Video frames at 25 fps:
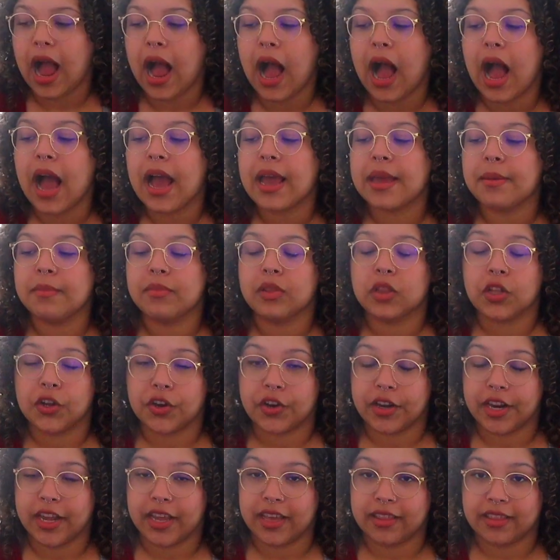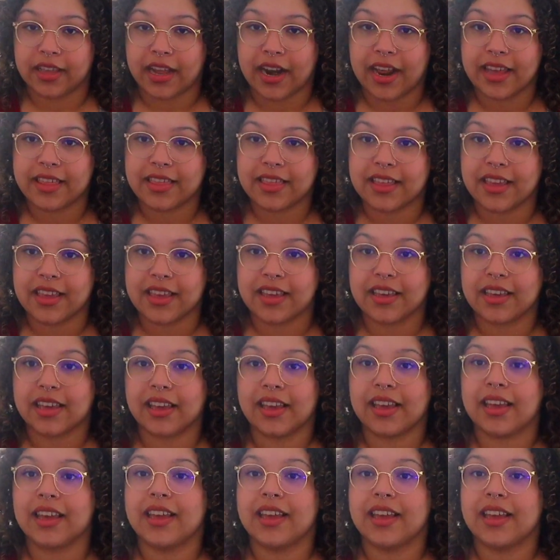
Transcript: I'm learning that I think